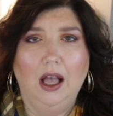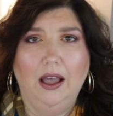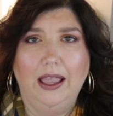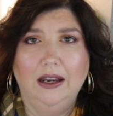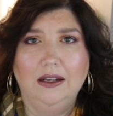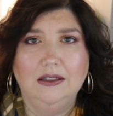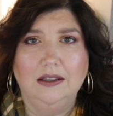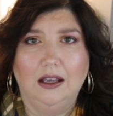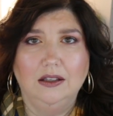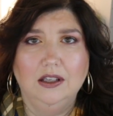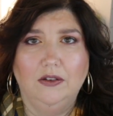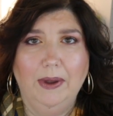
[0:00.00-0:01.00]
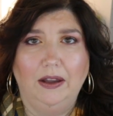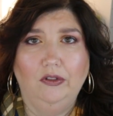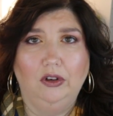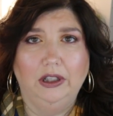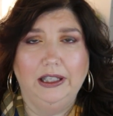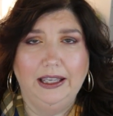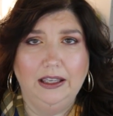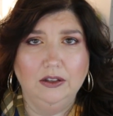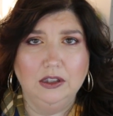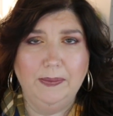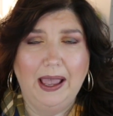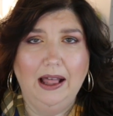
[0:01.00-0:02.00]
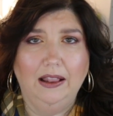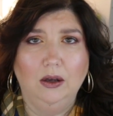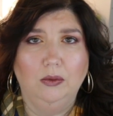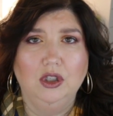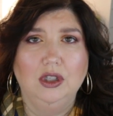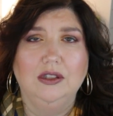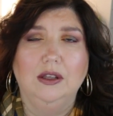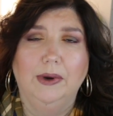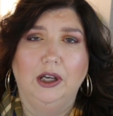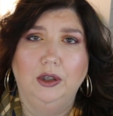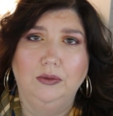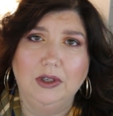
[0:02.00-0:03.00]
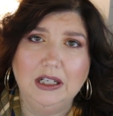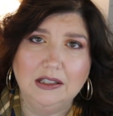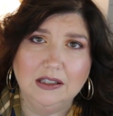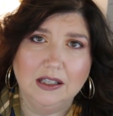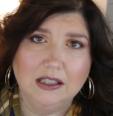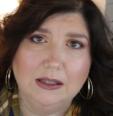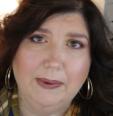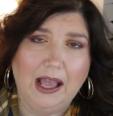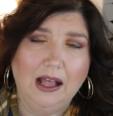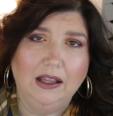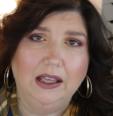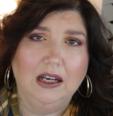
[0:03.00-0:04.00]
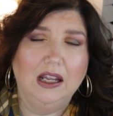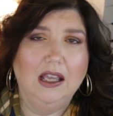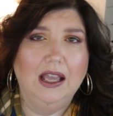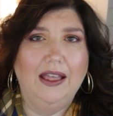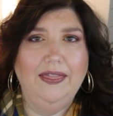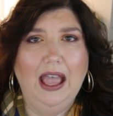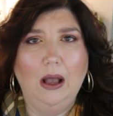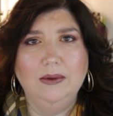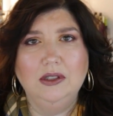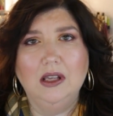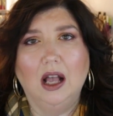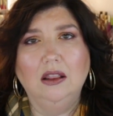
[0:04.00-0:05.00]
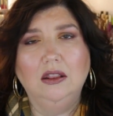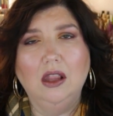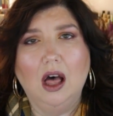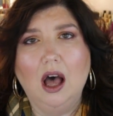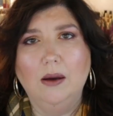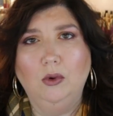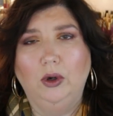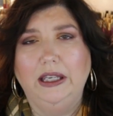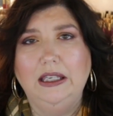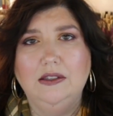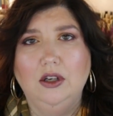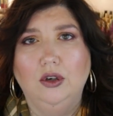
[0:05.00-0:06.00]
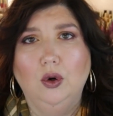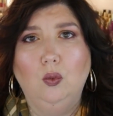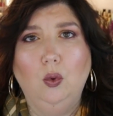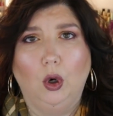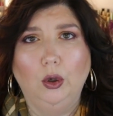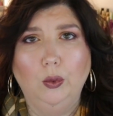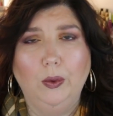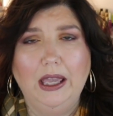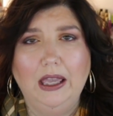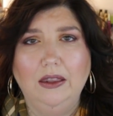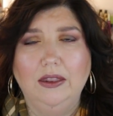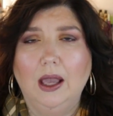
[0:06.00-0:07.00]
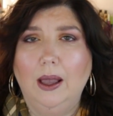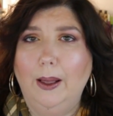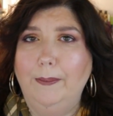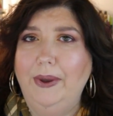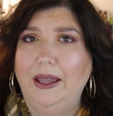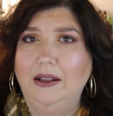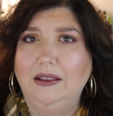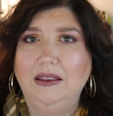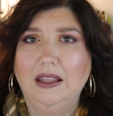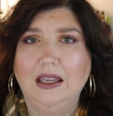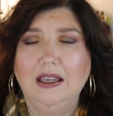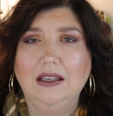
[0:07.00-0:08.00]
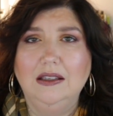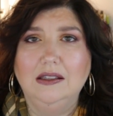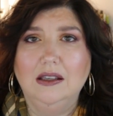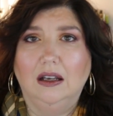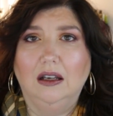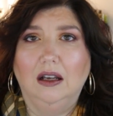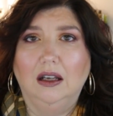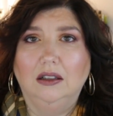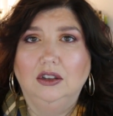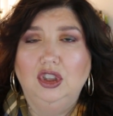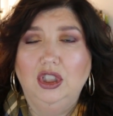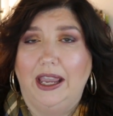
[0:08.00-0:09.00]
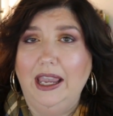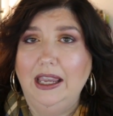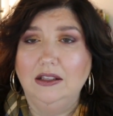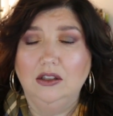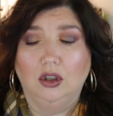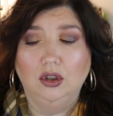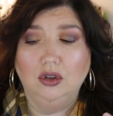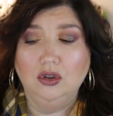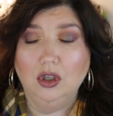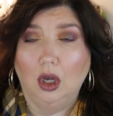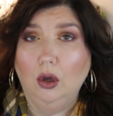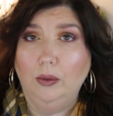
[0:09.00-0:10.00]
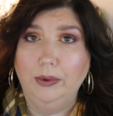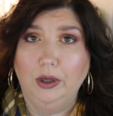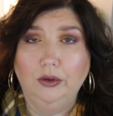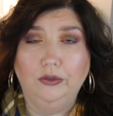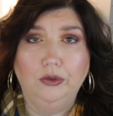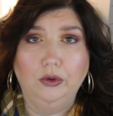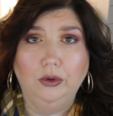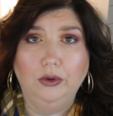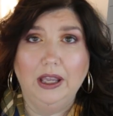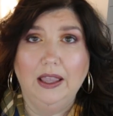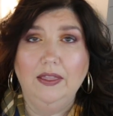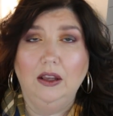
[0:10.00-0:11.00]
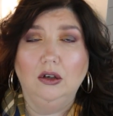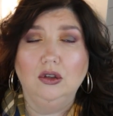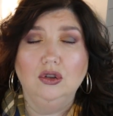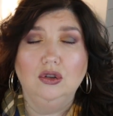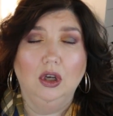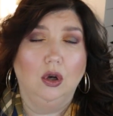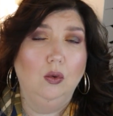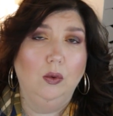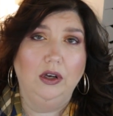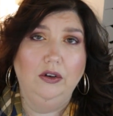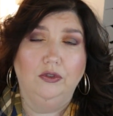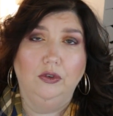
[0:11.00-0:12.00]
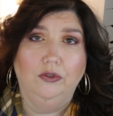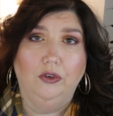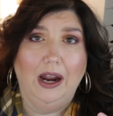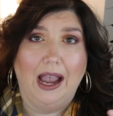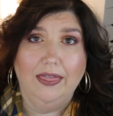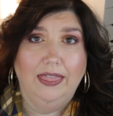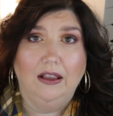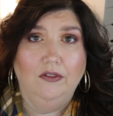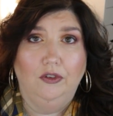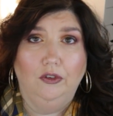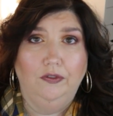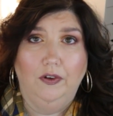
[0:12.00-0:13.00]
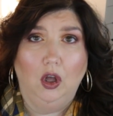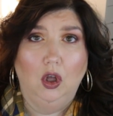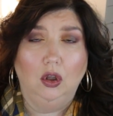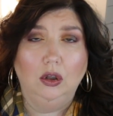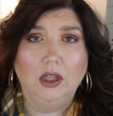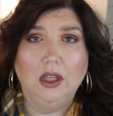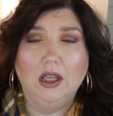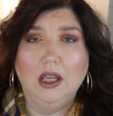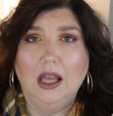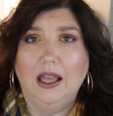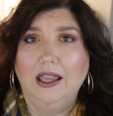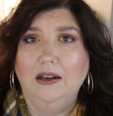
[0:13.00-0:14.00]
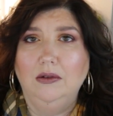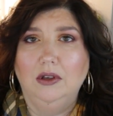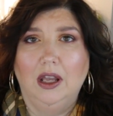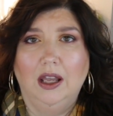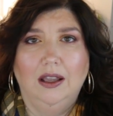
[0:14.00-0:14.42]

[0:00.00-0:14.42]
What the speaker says: Anastasia Beverly Hills palette, which is the Modern Renaissance palette. That one's a lot more easier to work with, but these shades are so beautiful, and they're so wonderful for, I think, for fall. And